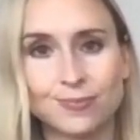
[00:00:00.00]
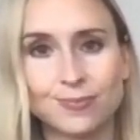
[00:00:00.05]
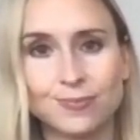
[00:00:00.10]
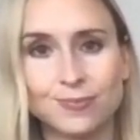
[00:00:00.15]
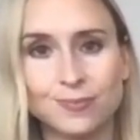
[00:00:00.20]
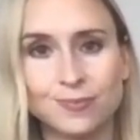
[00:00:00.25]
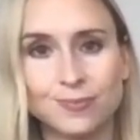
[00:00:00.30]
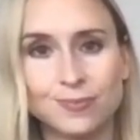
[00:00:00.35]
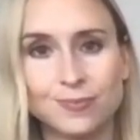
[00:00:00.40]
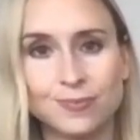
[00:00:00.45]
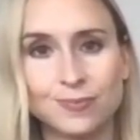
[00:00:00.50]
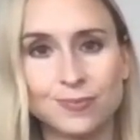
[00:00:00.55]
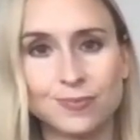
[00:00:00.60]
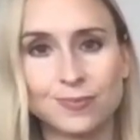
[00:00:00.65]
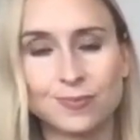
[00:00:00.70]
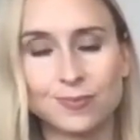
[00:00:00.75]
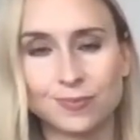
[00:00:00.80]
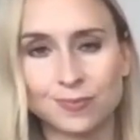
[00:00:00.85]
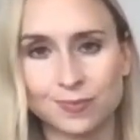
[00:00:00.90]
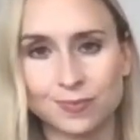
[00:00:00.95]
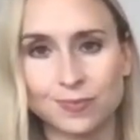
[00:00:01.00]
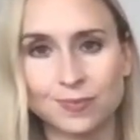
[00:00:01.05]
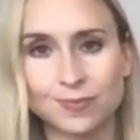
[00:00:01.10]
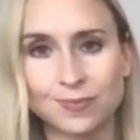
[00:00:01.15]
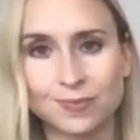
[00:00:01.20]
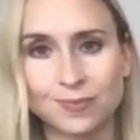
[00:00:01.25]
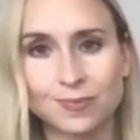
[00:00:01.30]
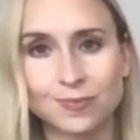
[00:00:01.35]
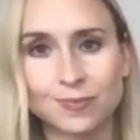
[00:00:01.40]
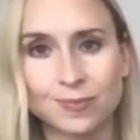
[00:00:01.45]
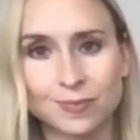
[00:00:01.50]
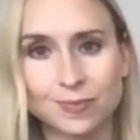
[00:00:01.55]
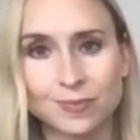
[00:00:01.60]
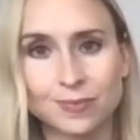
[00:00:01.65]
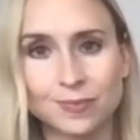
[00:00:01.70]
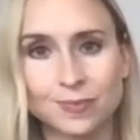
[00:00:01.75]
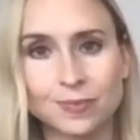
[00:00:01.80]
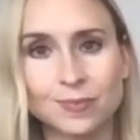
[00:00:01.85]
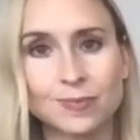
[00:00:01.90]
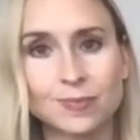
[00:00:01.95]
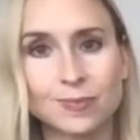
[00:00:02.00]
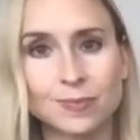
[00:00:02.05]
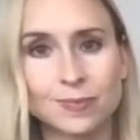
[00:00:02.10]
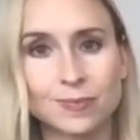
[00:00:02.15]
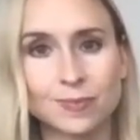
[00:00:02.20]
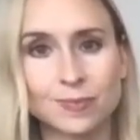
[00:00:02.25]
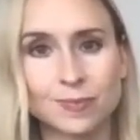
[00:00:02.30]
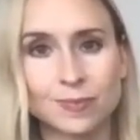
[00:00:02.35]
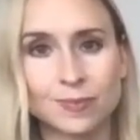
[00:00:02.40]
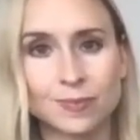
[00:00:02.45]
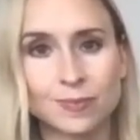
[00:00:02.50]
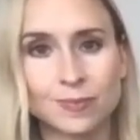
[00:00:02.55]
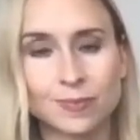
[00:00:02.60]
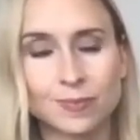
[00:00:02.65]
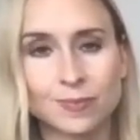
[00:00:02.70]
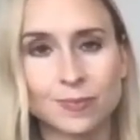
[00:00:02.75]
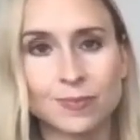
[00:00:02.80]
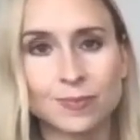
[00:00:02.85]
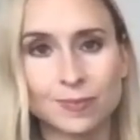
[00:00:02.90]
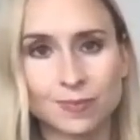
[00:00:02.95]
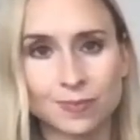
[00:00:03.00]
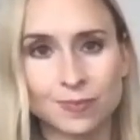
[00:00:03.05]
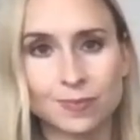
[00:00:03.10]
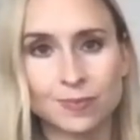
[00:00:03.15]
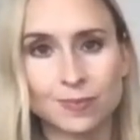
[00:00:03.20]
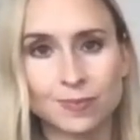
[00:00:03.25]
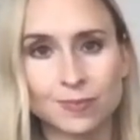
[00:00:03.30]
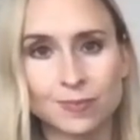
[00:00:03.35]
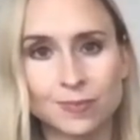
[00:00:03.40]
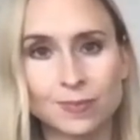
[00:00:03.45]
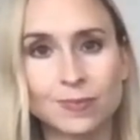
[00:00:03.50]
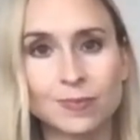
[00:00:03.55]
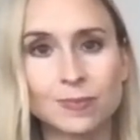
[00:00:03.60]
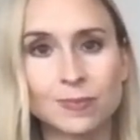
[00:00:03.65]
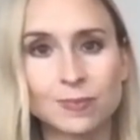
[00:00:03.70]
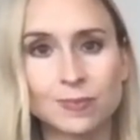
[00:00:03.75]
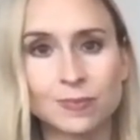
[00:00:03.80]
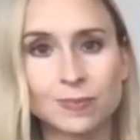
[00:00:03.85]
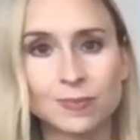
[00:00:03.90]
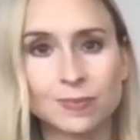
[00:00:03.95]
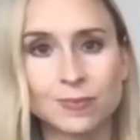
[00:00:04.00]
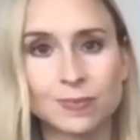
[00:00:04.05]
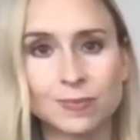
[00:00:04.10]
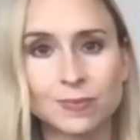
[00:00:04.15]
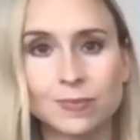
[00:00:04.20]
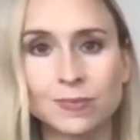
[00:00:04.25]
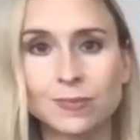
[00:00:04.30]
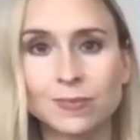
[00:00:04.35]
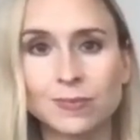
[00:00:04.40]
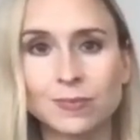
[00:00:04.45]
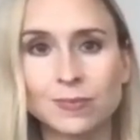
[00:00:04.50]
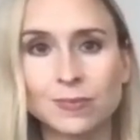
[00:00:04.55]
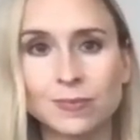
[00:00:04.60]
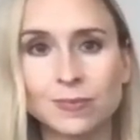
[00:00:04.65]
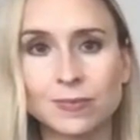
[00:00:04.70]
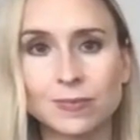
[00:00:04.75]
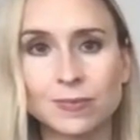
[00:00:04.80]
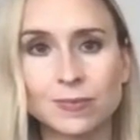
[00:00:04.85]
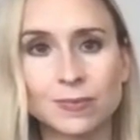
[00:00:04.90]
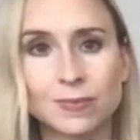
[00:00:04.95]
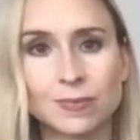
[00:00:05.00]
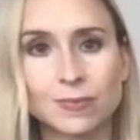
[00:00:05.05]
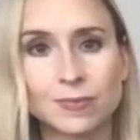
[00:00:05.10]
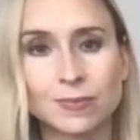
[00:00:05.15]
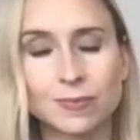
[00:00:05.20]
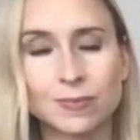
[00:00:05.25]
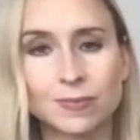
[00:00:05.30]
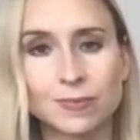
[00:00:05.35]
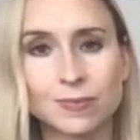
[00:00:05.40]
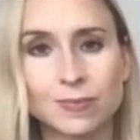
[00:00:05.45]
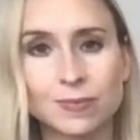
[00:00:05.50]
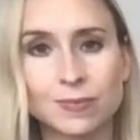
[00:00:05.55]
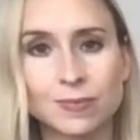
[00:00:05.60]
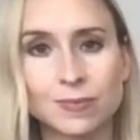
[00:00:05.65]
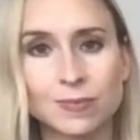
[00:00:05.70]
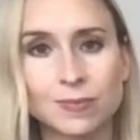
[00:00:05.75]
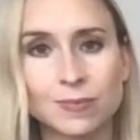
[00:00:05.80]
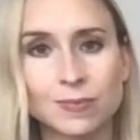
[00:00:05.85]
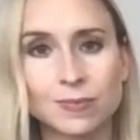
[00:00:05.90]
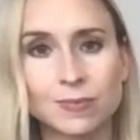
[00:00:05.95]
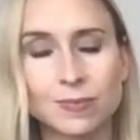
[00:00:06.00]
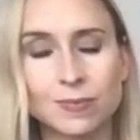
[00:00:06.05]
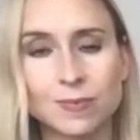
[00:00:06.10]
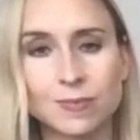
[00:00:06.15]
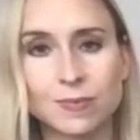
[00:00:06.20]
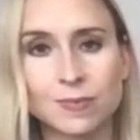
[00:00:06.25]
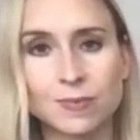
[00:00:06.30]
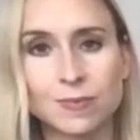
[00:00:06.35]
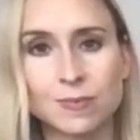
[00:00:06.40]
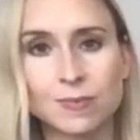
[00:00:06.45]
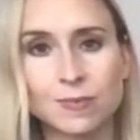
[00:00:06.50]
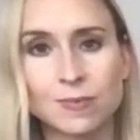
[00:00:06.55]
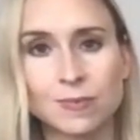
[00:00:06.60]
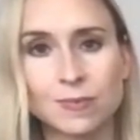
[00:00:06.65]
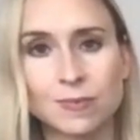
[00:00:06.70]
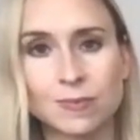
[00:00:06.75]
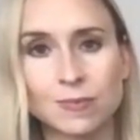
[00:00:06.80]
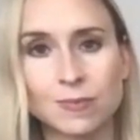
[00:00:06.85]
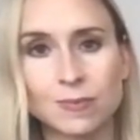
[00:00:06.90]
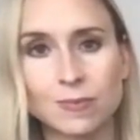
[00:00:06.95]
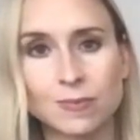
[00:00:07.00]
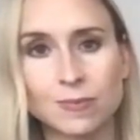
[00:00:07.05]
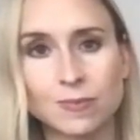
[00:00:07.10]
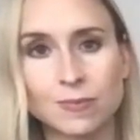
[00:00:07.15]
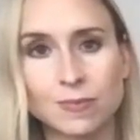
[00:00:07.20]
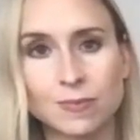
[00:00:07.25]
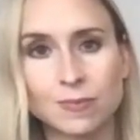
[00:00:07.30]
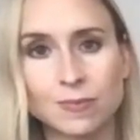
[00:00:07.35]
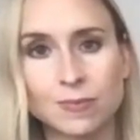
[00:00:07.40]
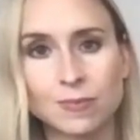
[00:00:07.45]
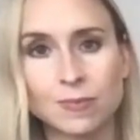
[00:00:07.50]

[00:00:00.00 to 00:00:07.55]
This person isn't speaking.